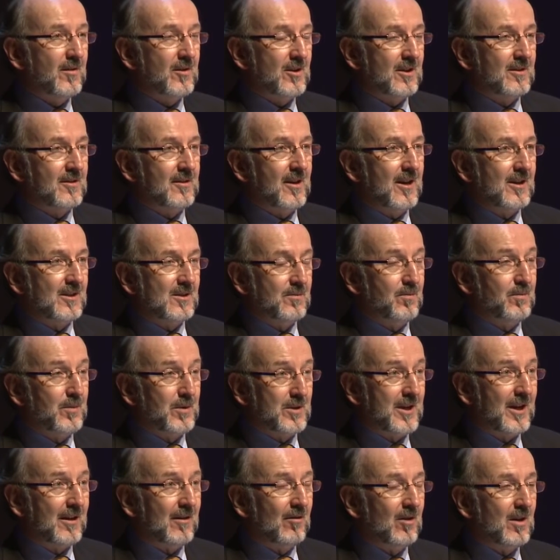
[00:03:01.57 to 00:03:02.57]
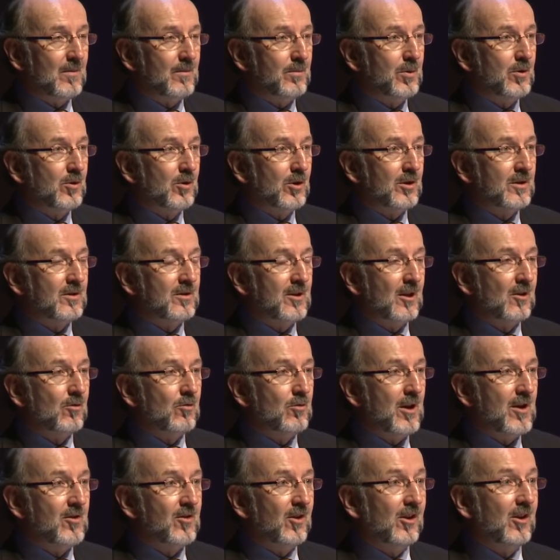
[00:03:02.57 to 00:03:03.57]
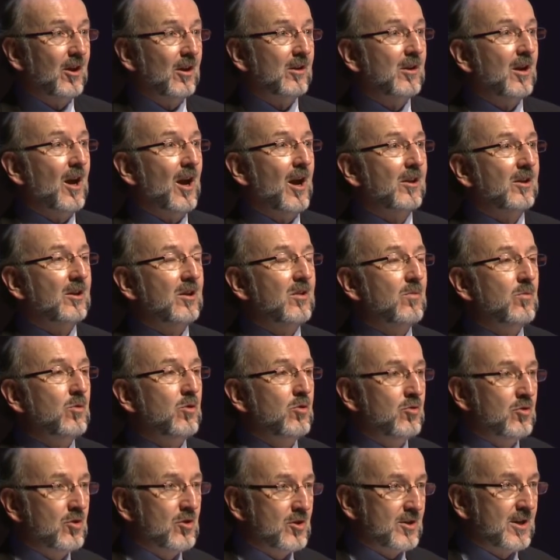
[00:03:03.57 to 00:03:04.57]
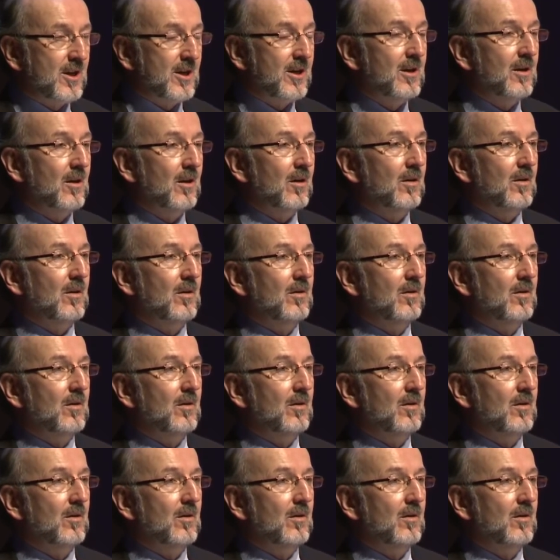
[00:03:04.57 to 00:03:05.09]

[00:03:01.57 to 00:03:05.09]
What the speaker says: event, I say, is particularly important in creating a community